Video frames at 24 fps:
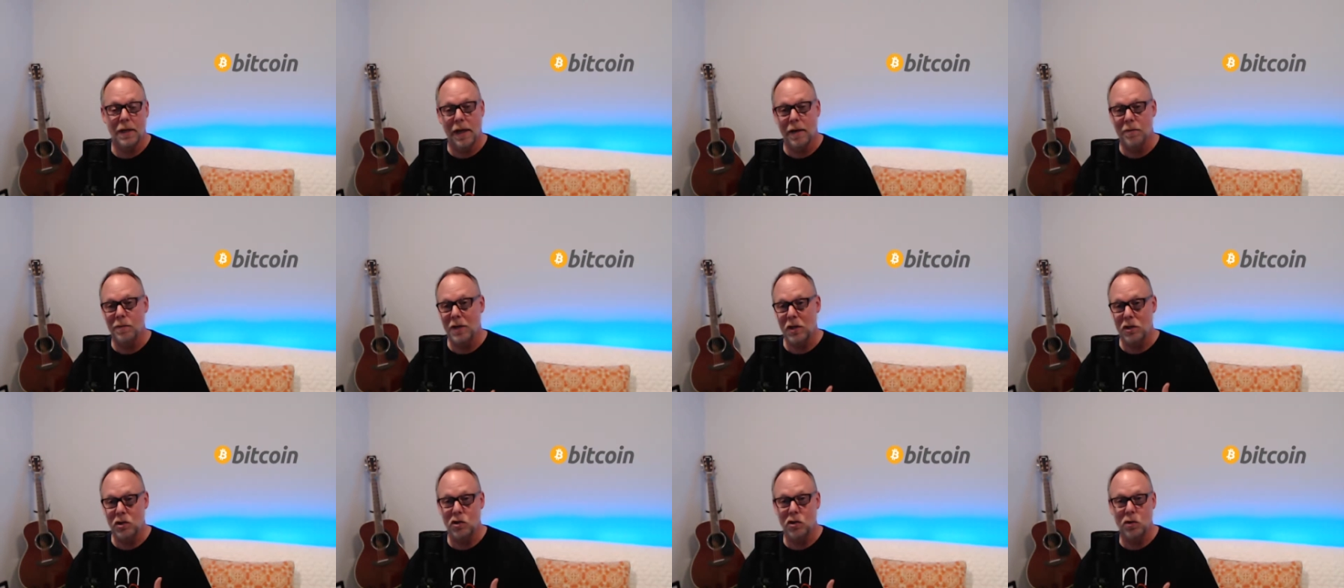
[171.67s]
I'm
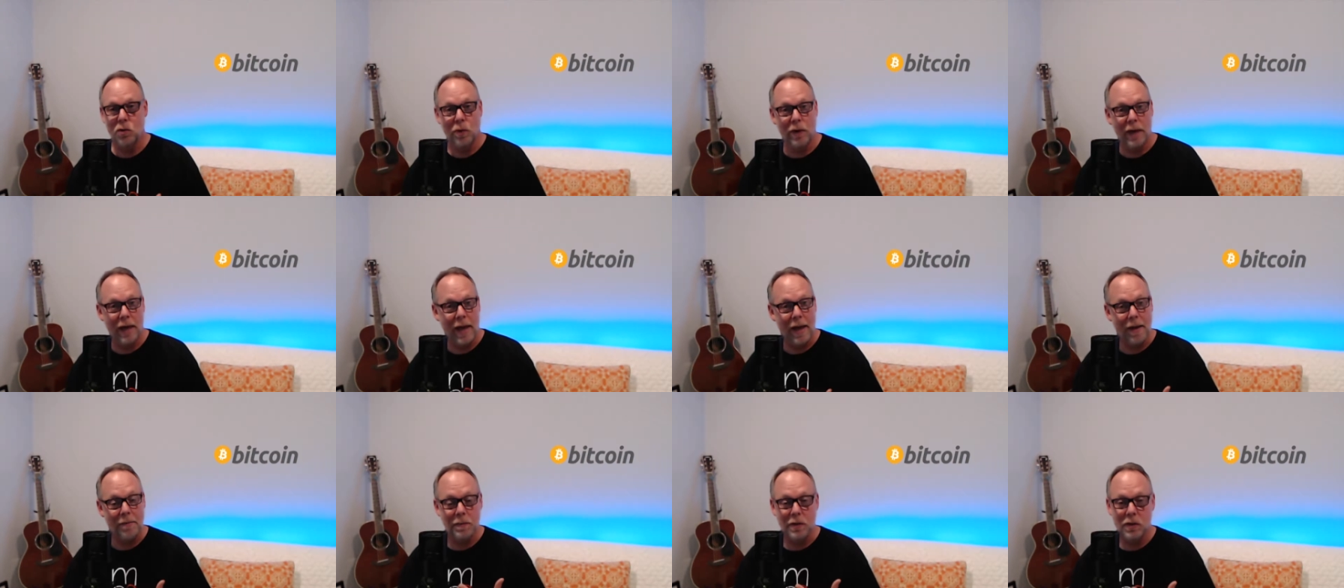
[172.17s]
not sure what
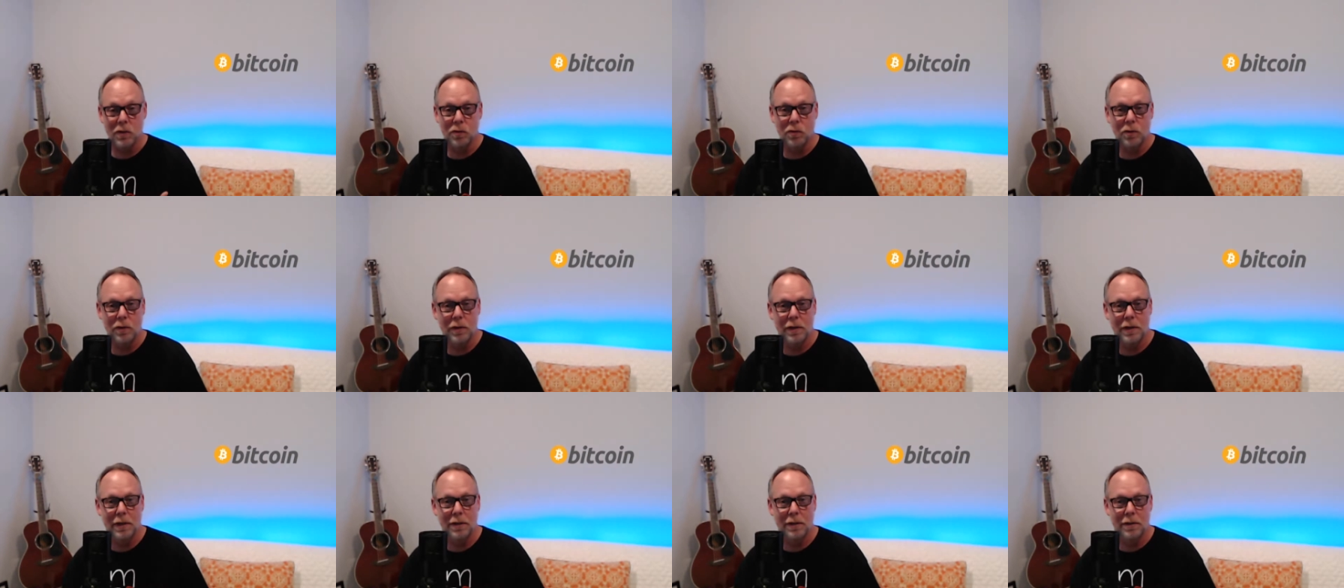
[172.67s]
happens when
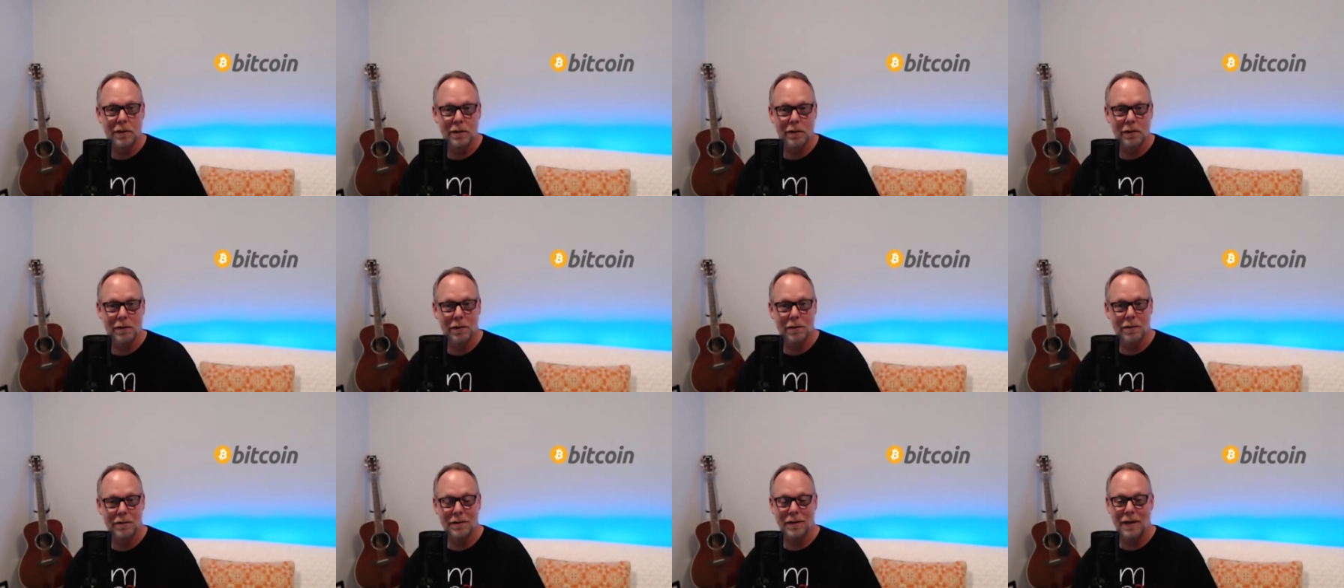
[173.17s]
you get to
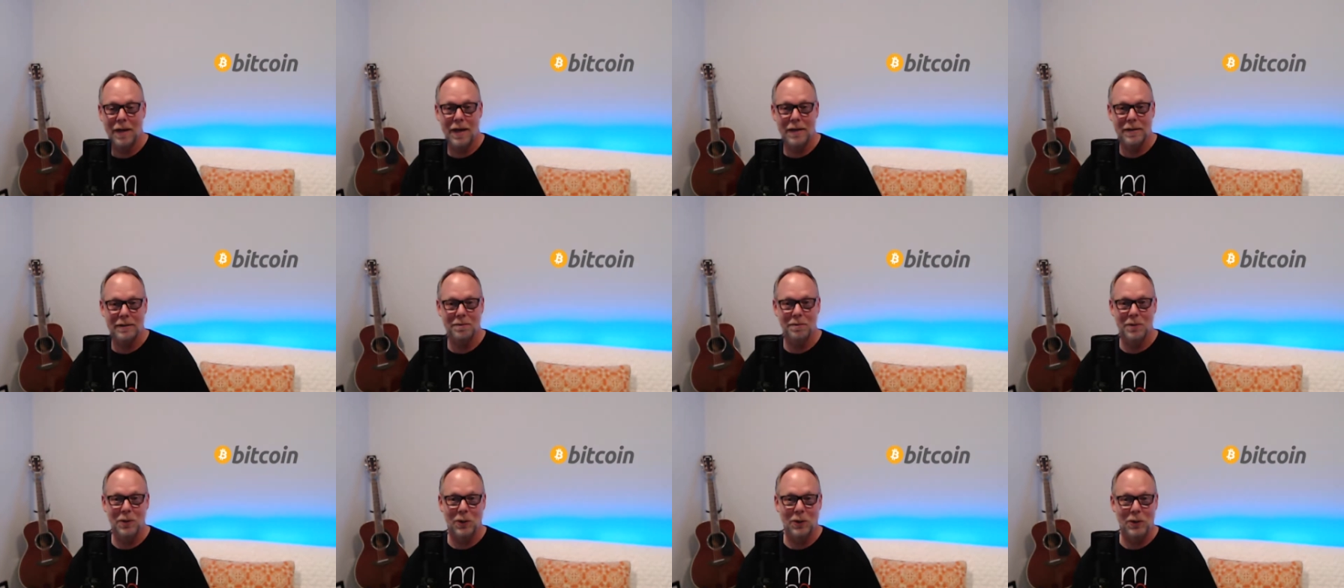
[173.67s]
those
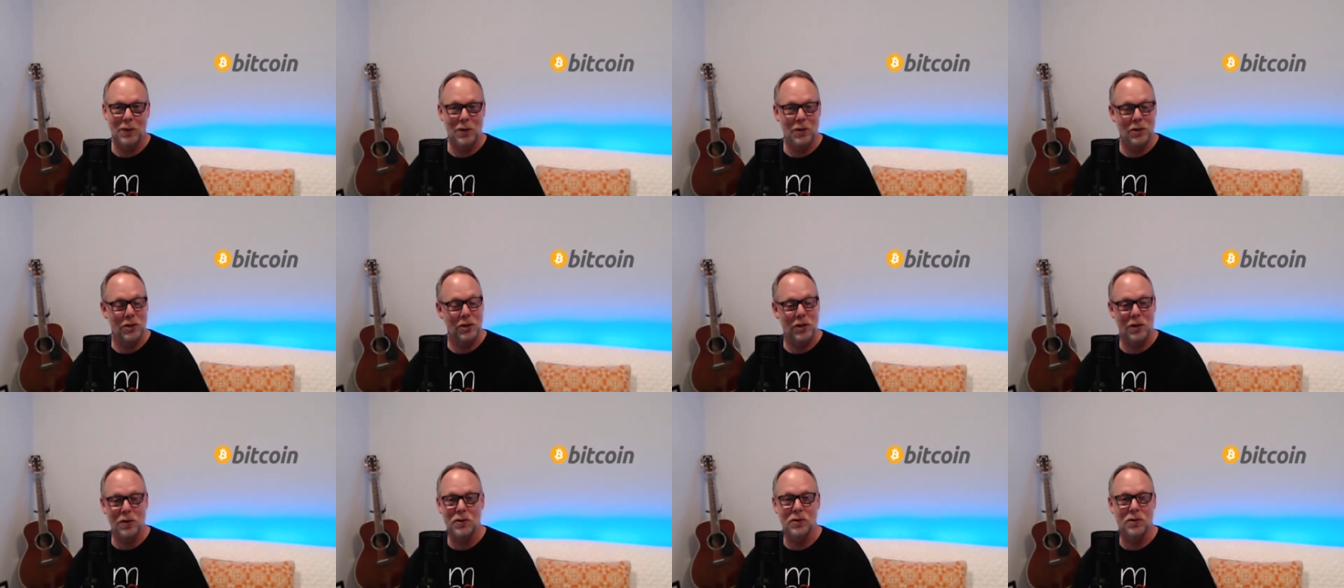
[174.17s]
last million
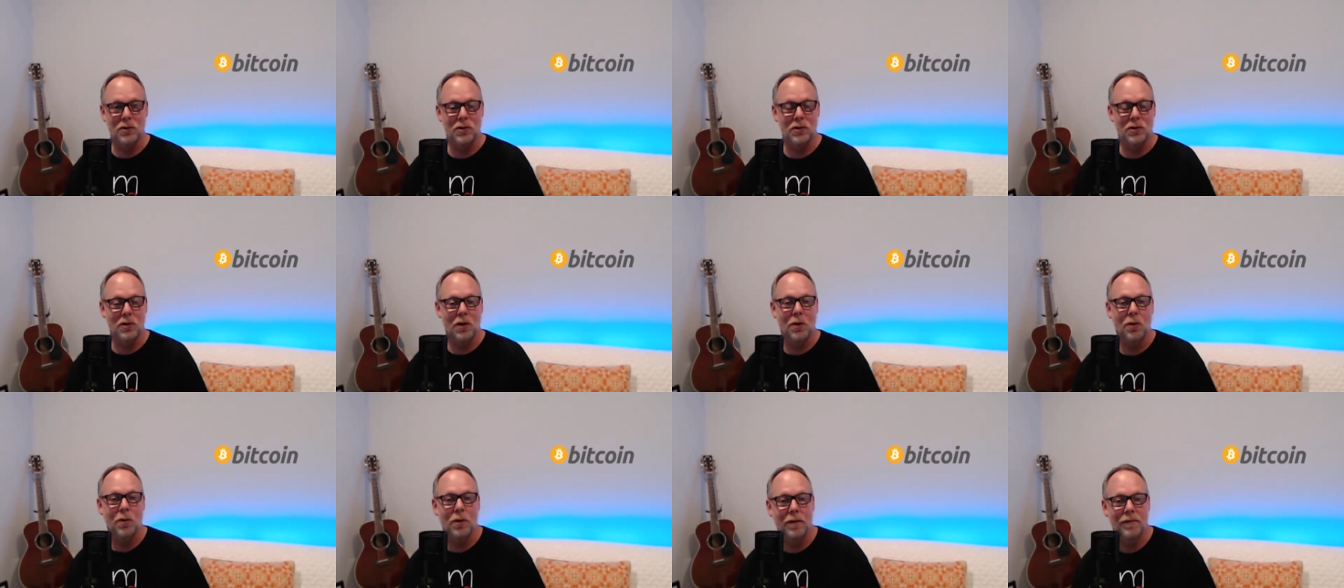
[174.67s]
shares or
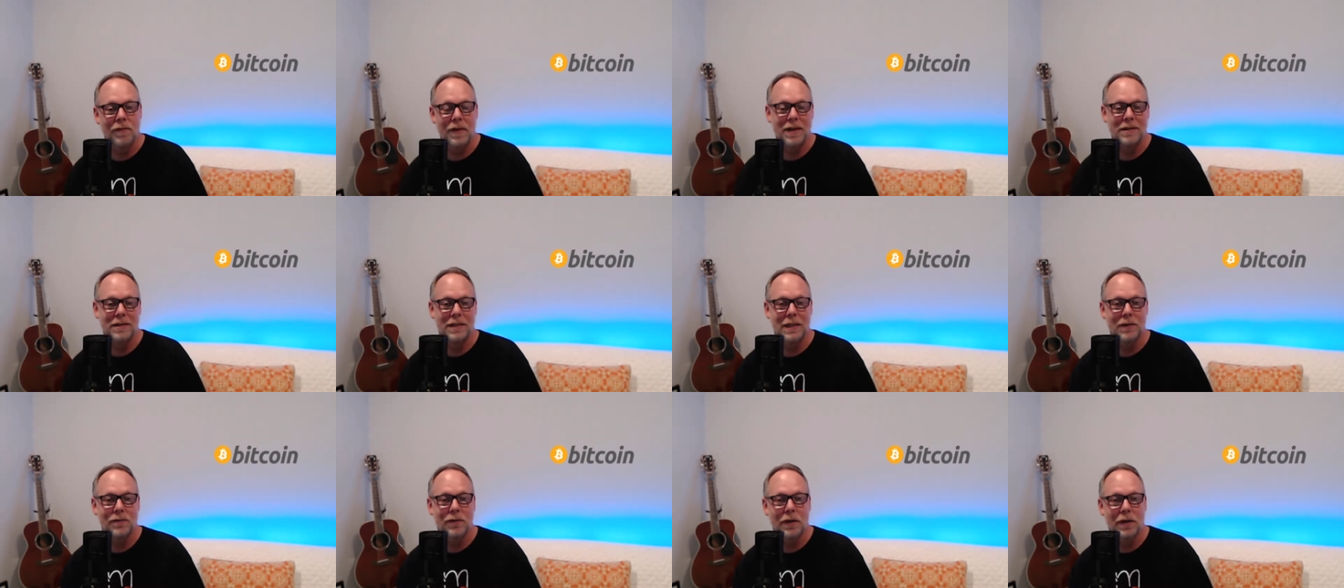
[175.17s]
so, if
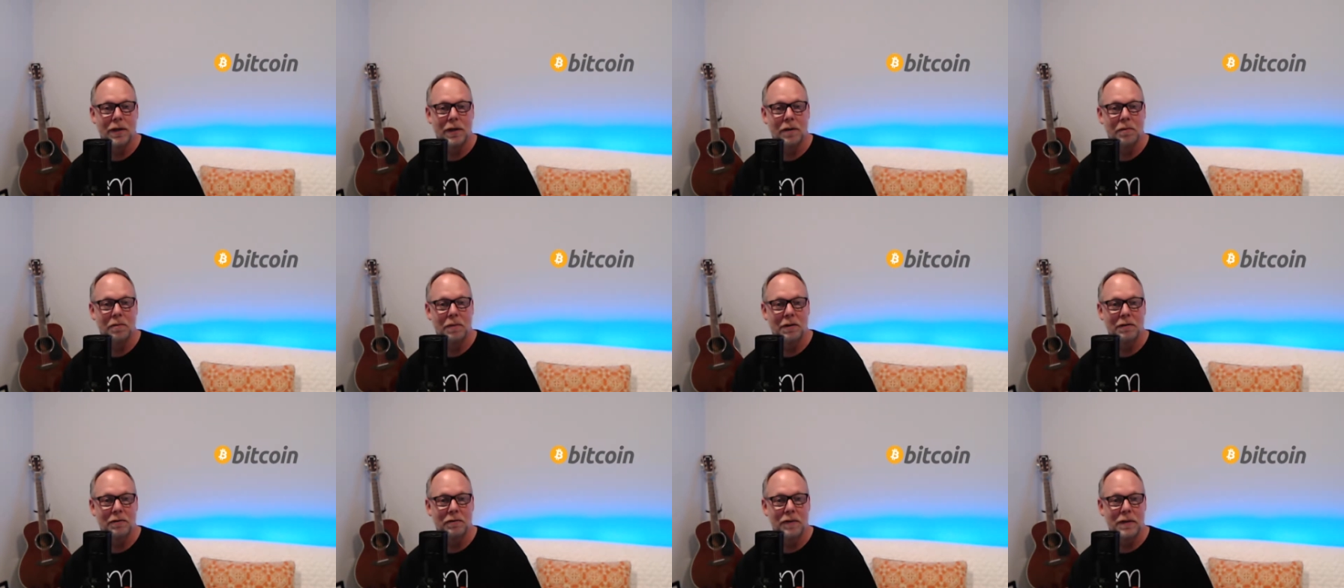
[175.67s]
that's even going to
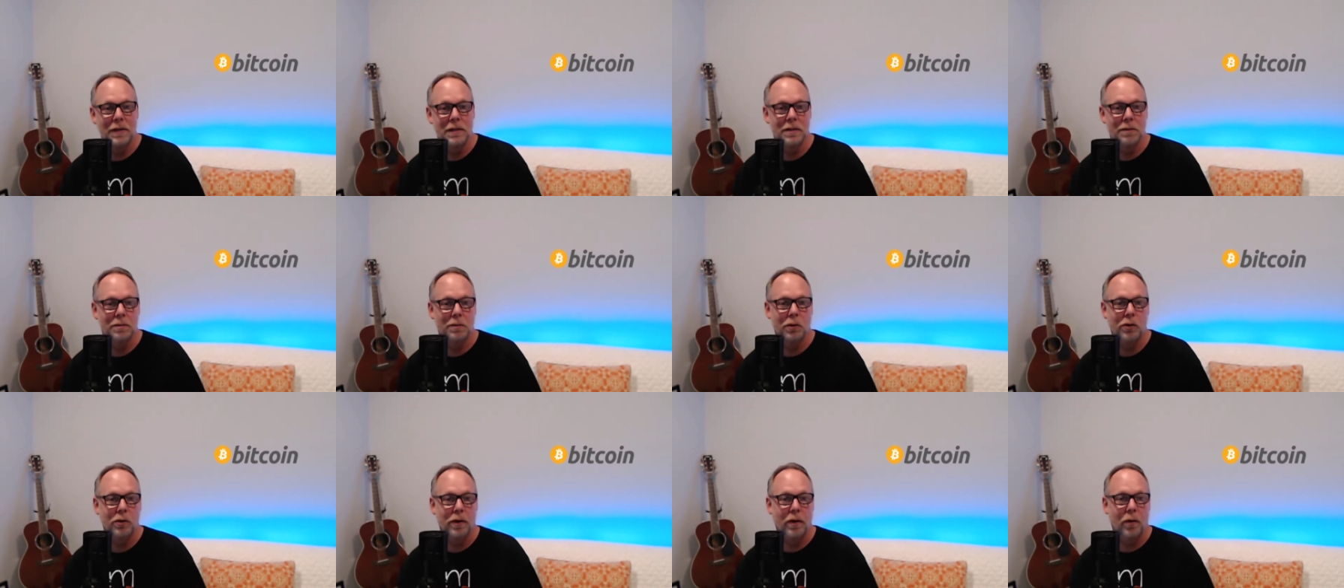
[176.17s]
be
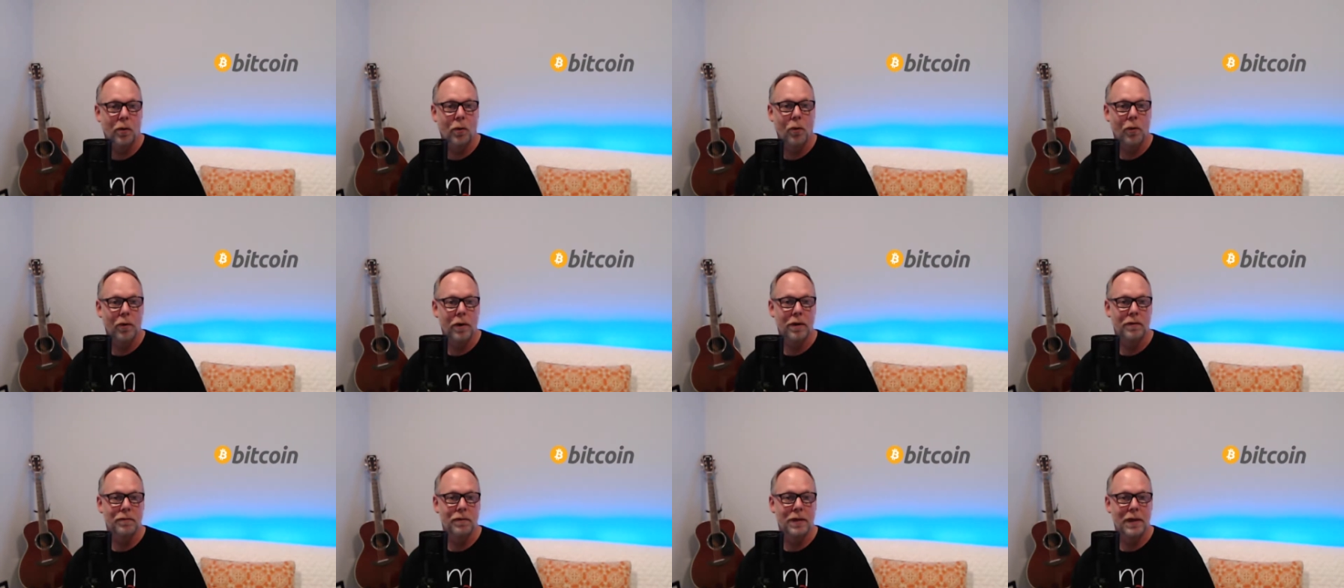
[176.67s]
feasible or
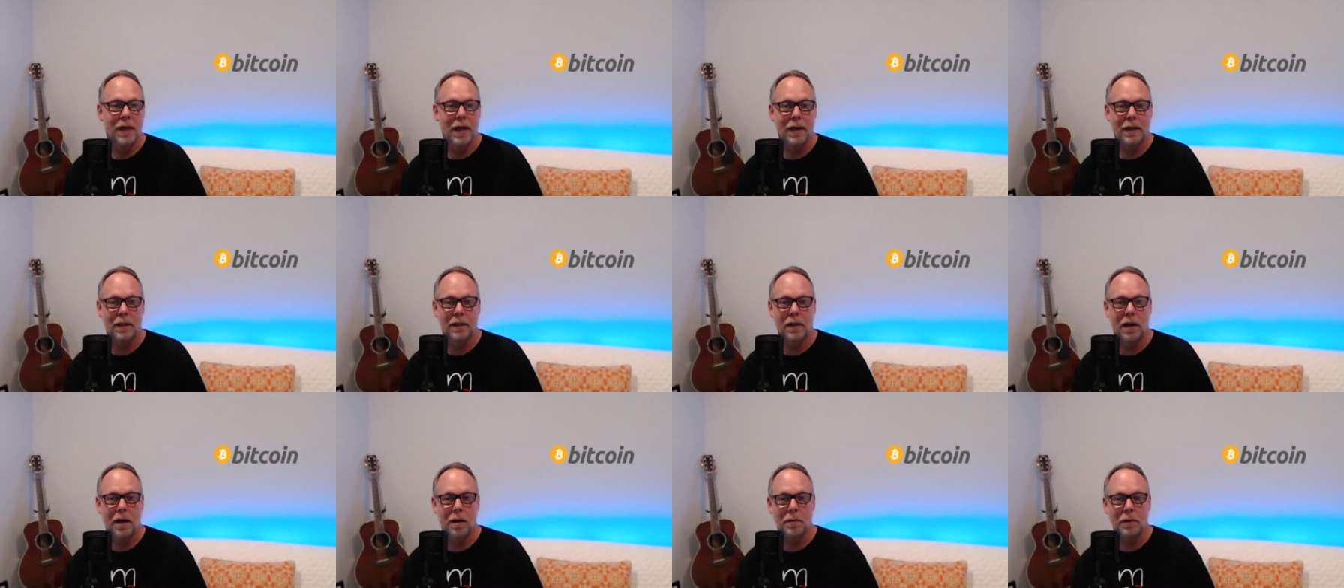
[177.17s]
even
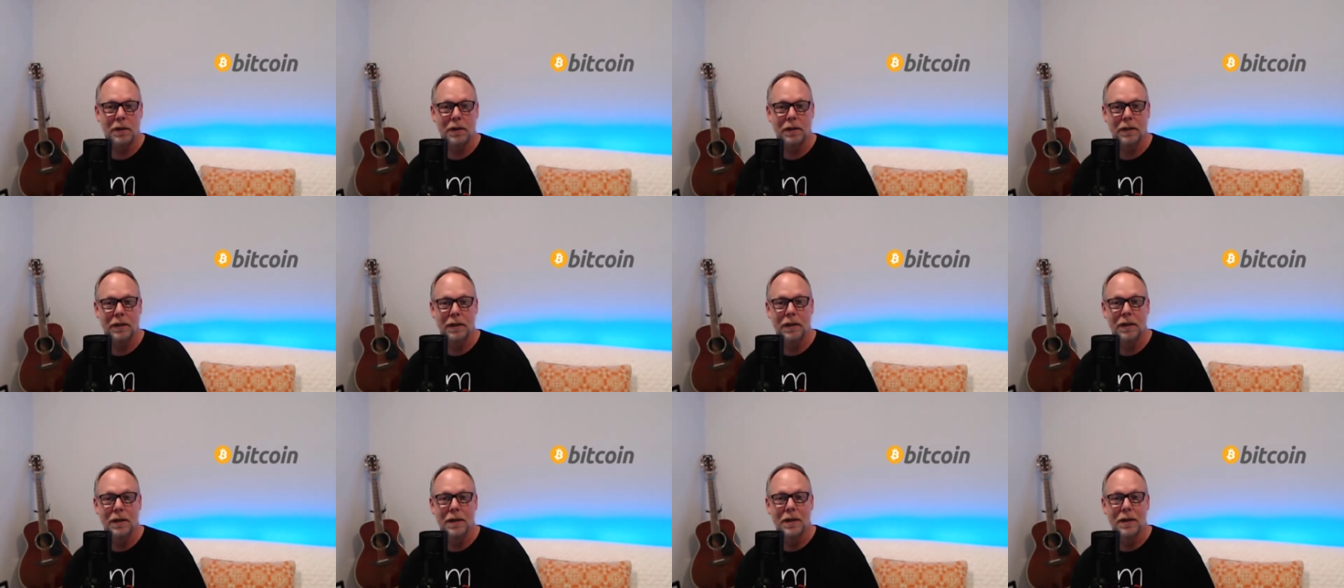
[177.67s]
economically